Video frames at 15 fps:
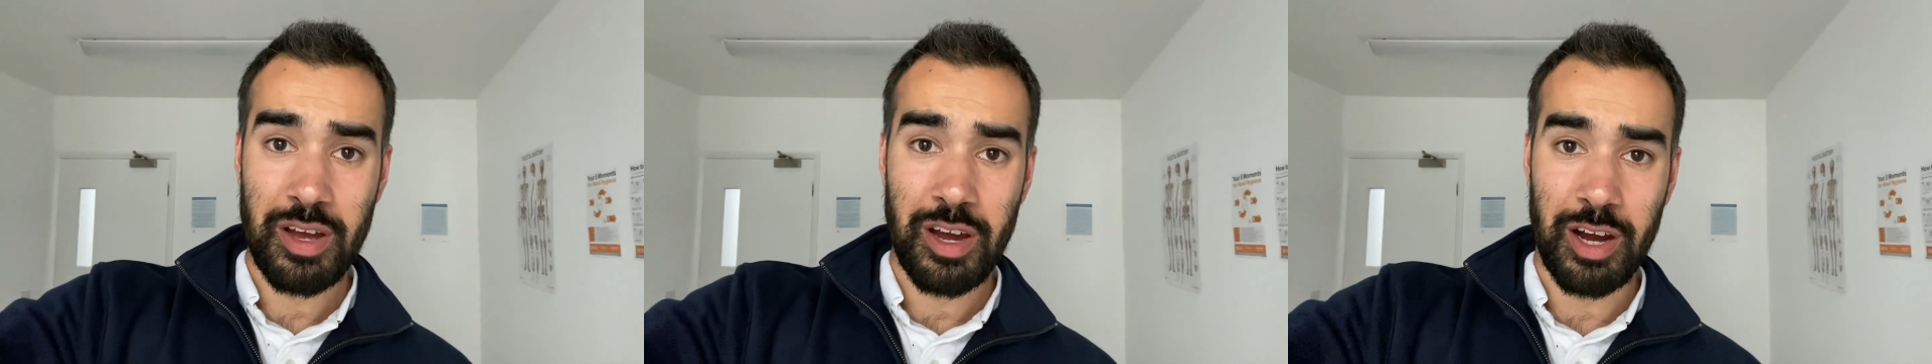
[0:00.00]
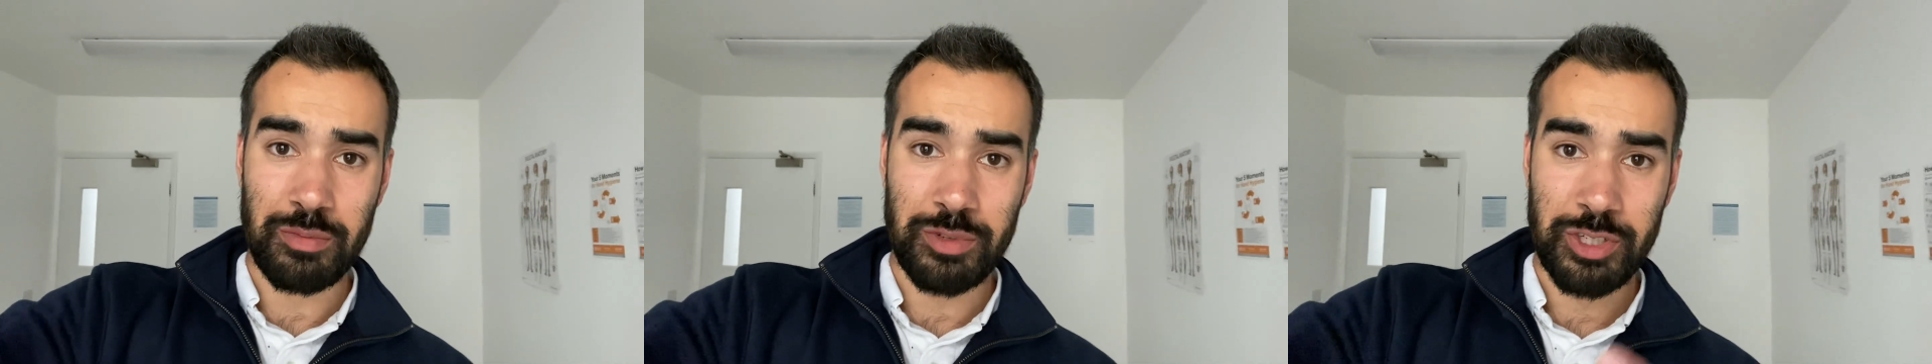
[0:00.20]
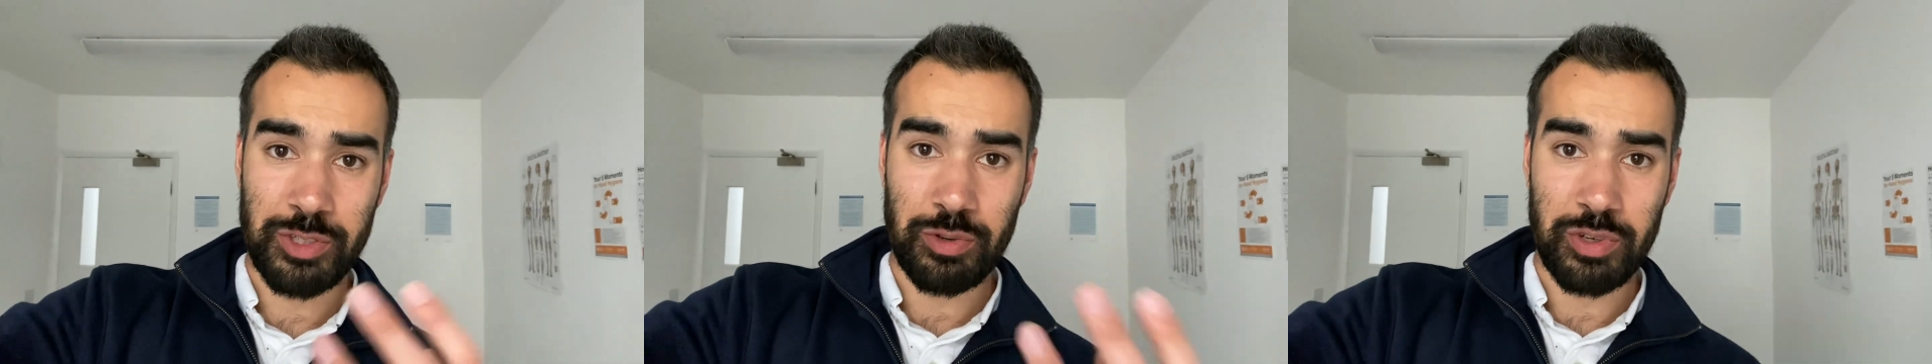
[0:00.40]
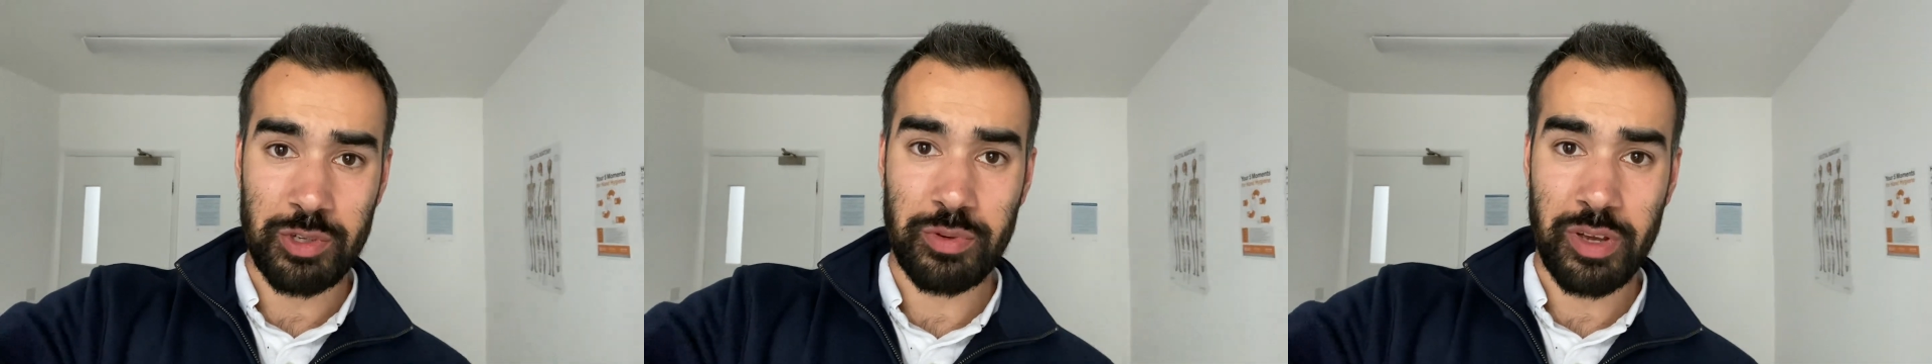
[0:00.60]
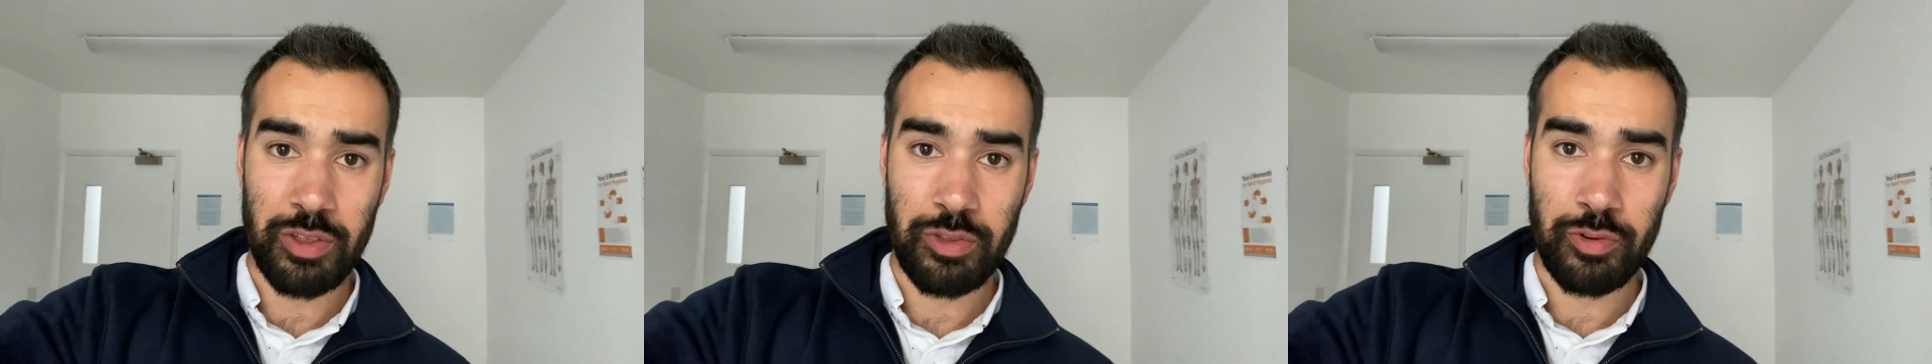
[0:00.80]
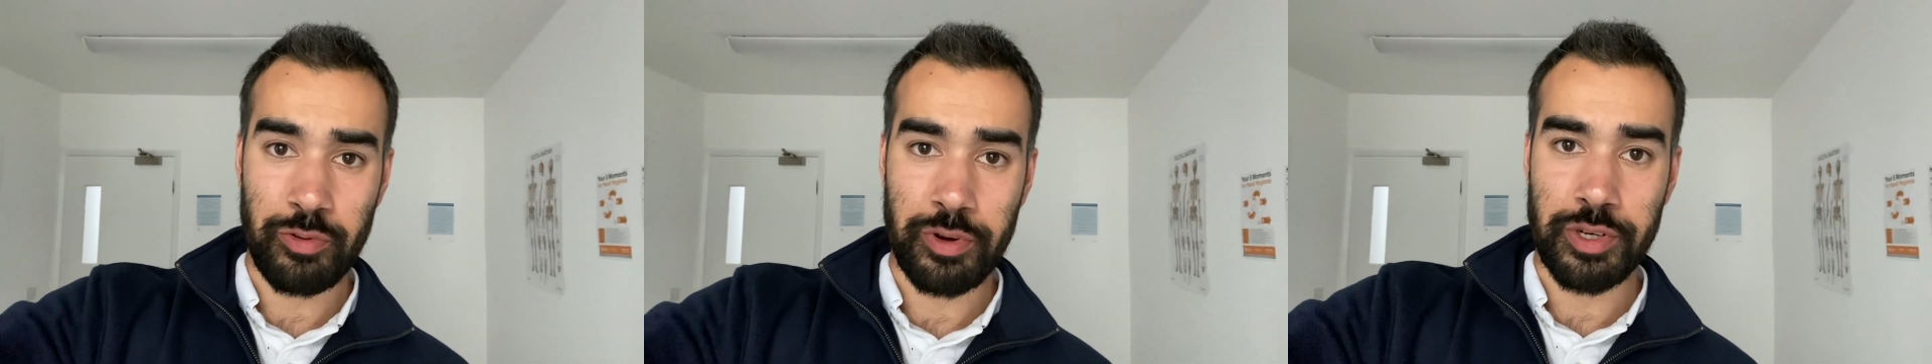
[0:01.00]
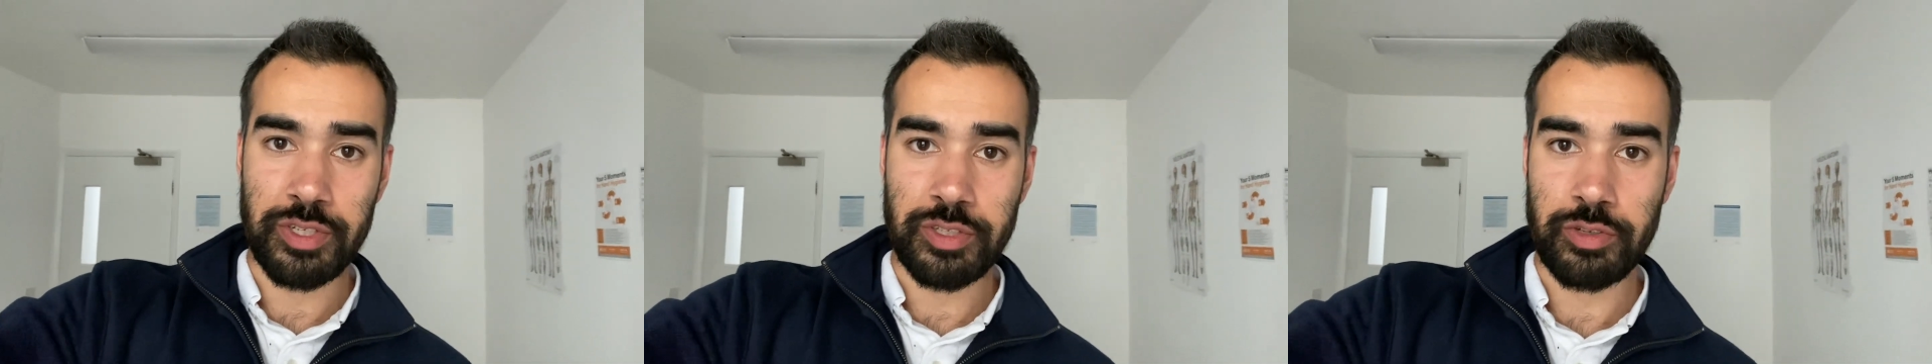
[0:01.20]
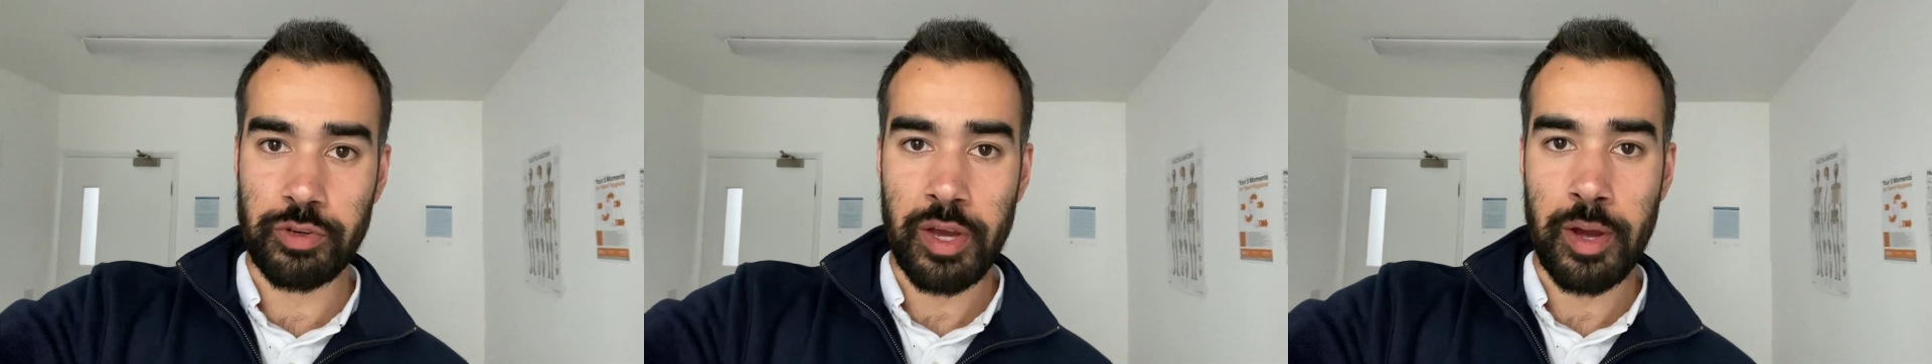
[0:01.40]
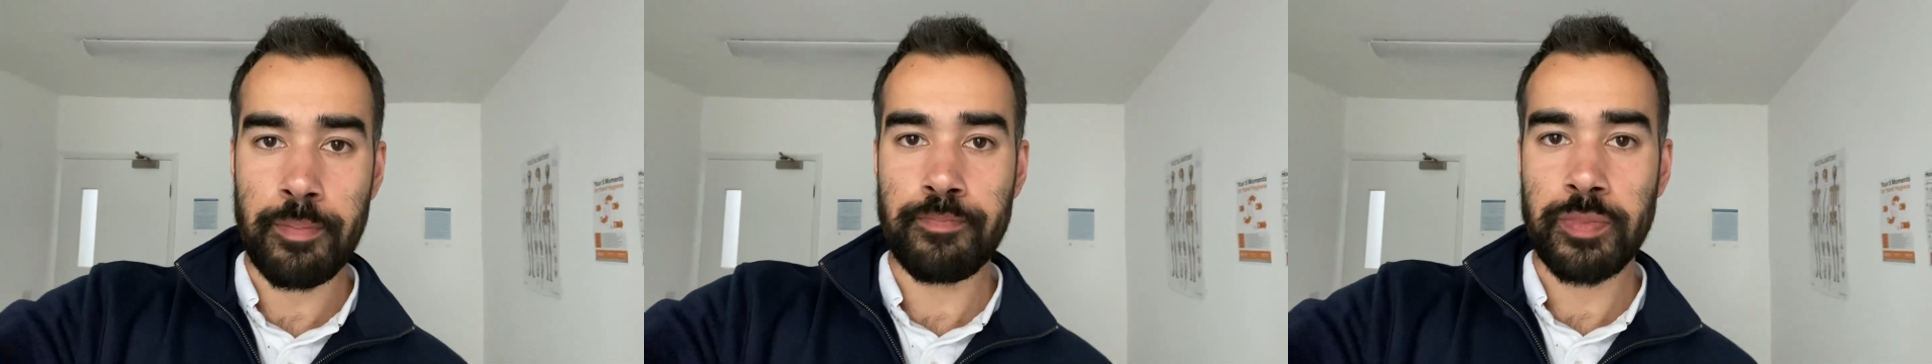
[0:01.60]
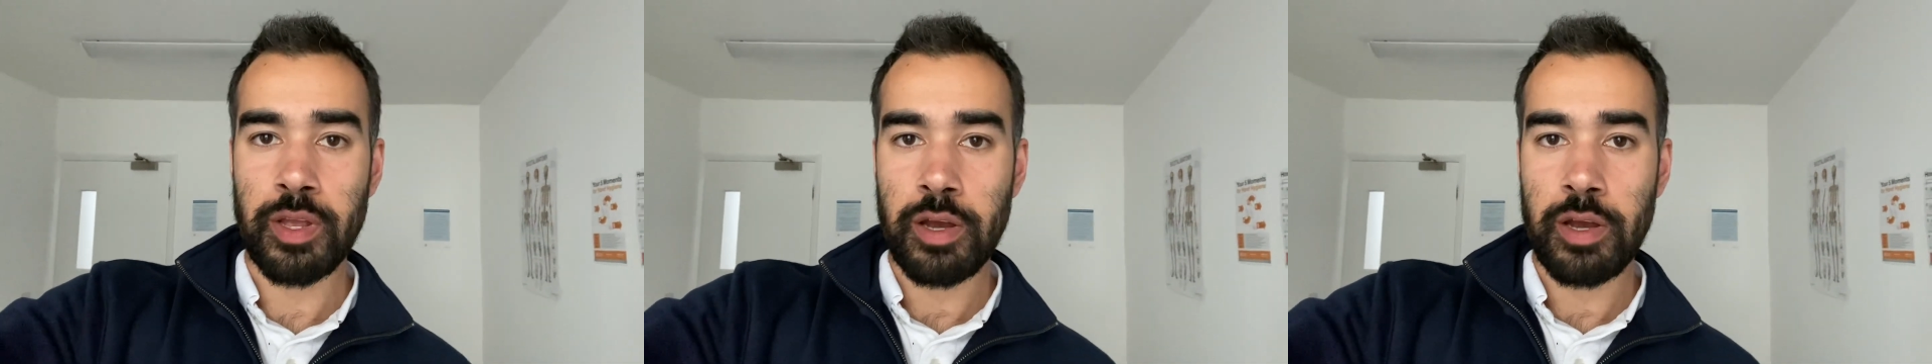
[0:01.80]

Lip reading: I'm sure you'll get through it. So yeah.